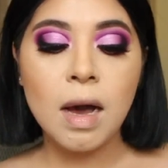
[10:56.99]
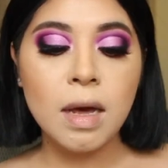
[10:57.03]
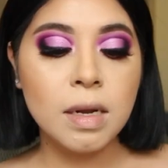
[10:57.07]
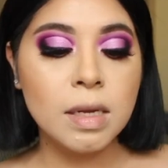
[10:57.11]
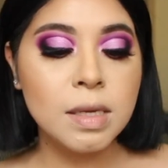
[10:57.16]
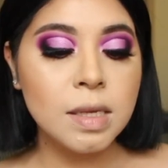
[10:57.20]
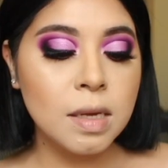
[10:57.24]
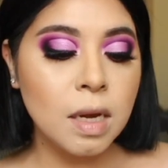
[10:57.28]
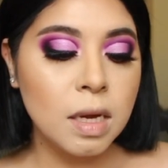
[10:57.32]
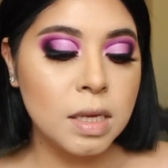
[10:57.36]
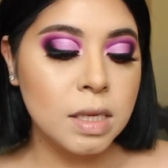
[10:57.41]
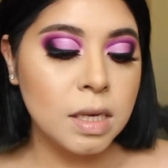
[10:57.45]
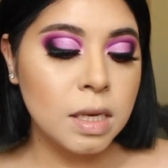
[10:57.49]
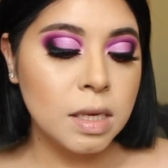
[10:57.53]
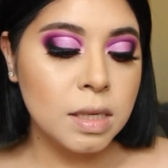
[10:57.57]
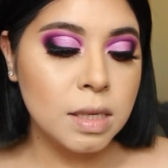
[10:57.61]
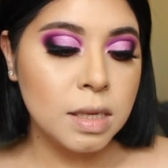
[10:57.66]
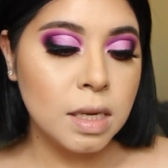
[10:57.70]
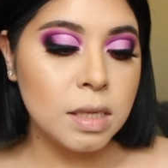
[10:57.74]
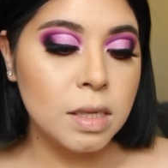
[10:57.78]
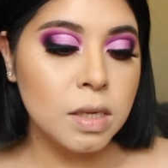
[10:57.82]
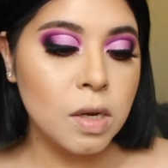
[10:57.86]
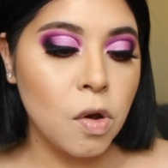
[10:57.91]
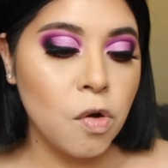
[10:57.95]
Anastasia
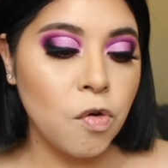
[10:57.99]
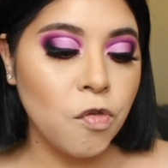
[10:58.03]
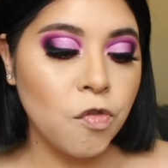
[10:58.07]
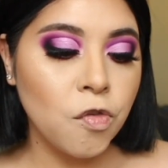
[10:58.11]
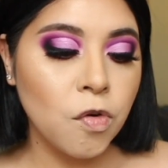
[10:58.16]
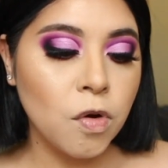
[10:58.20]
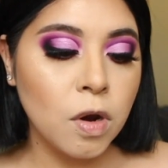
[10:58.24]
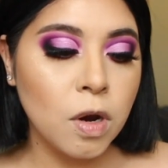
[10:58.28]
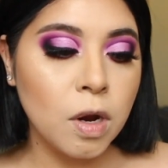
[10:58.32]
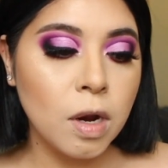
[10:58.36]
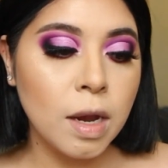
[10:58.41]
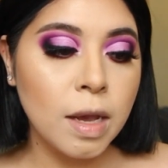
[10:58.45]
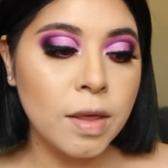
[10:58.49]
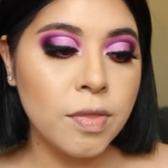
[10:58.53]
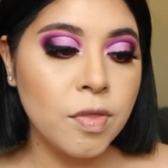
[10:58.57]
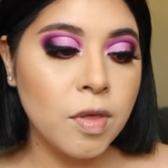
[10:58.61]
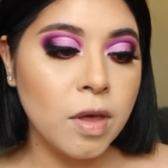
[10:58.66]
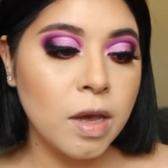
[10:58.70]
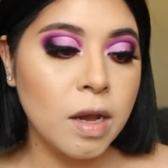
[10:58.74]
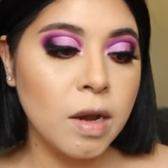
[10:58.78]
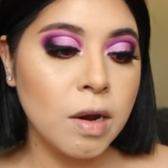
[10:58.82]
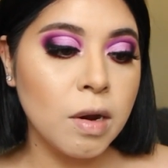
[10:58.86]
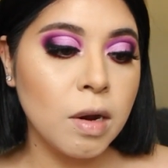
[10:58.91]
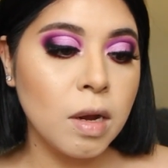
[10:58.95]
sent over
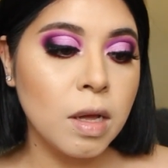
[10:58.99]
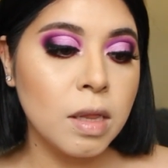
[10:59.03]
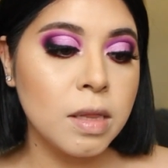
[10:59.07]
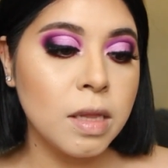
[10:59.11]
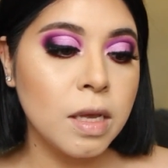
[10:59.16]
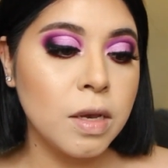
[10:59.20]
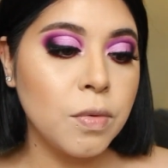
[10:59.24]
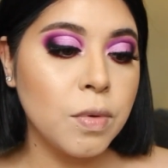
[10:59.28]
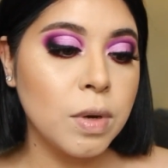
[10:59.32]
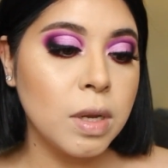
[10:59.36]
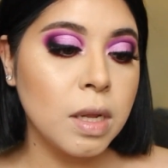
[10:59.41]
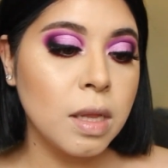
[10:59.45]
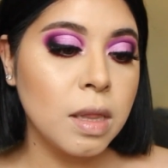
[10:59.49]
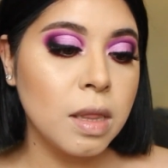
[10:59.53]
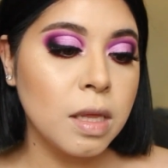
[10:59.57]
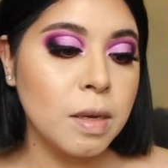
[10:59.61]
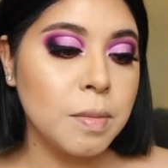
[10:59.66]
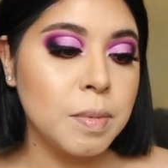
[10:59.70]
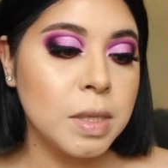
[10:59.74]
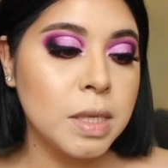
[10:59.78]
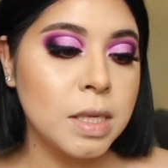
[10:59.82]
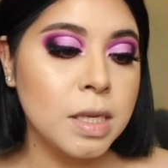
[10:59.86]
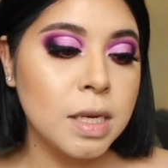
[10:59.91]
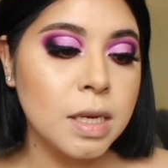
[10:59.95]
their liquid
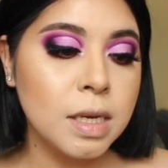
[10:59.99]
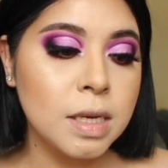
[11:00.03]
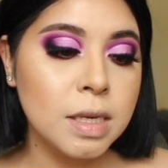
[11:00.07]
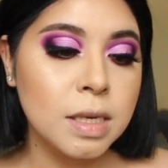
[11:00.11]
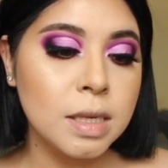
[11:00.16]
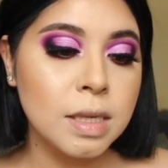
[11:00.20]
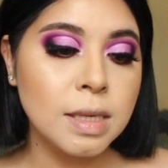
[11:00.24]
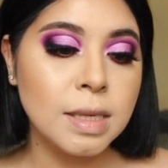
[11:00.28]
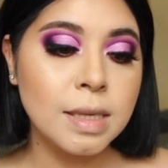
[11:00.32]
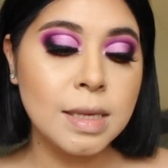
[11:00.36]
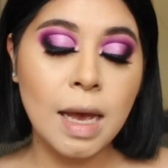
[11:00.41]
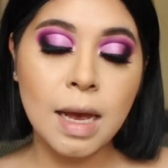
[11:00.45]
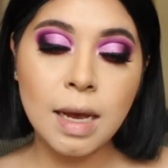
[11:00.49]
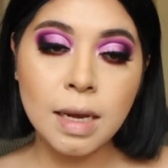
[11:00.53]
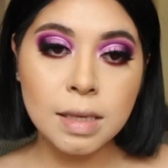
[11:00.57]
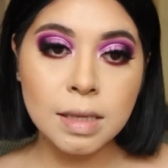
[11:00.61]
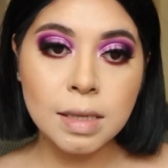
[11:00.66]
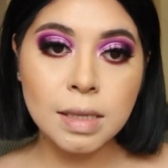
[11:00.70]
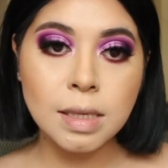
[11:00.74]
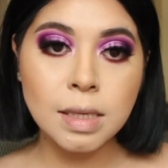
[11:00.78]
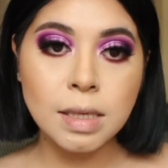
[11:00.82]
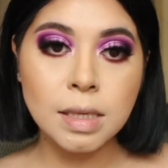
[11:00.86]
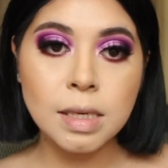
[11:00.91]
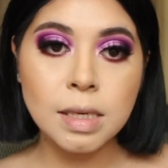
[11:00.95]
lipstick set,